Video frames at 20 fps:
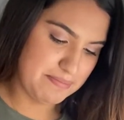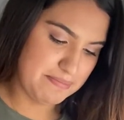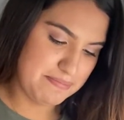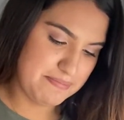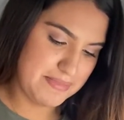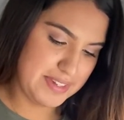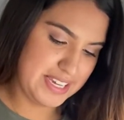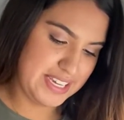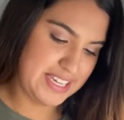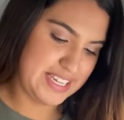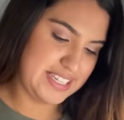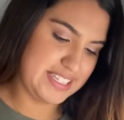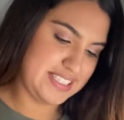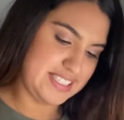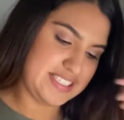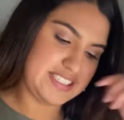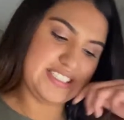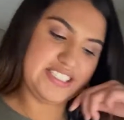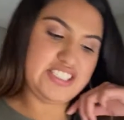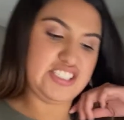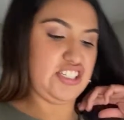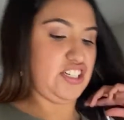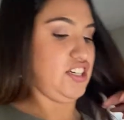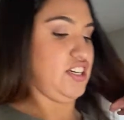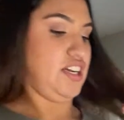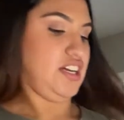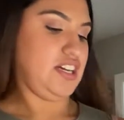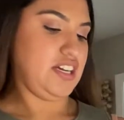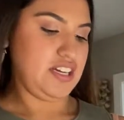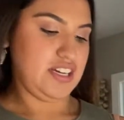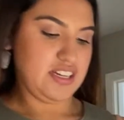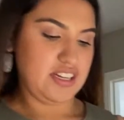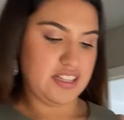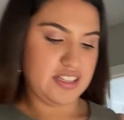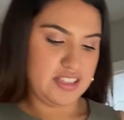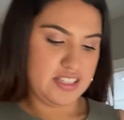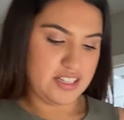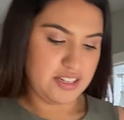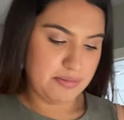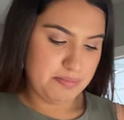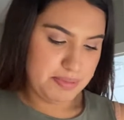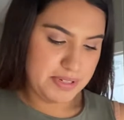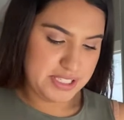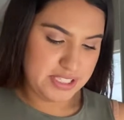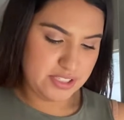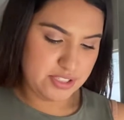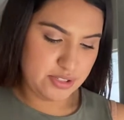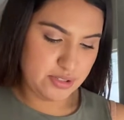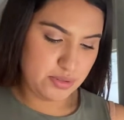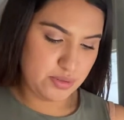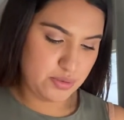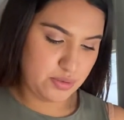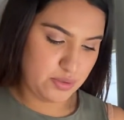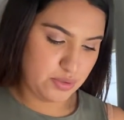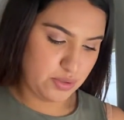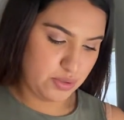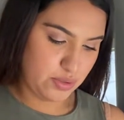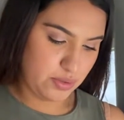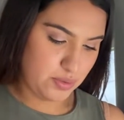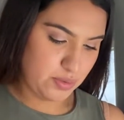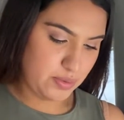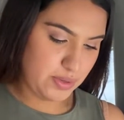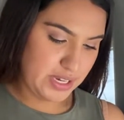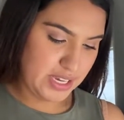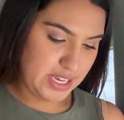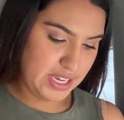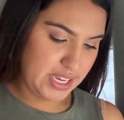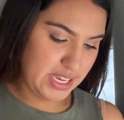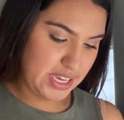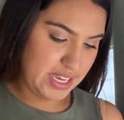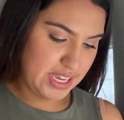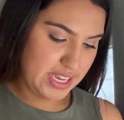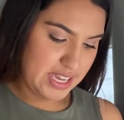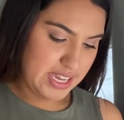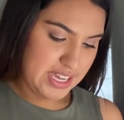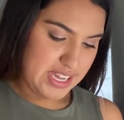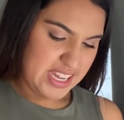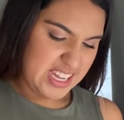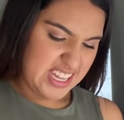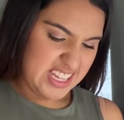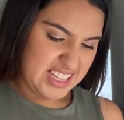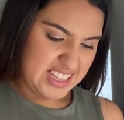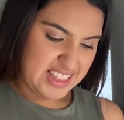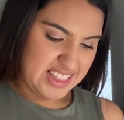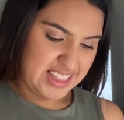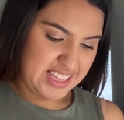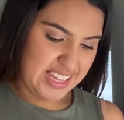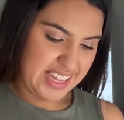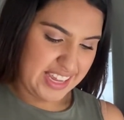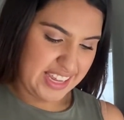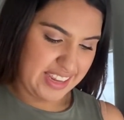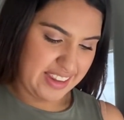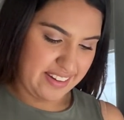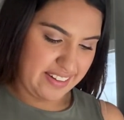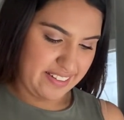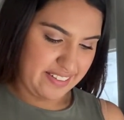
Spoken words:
mix, because they're a little bit too gooey. Like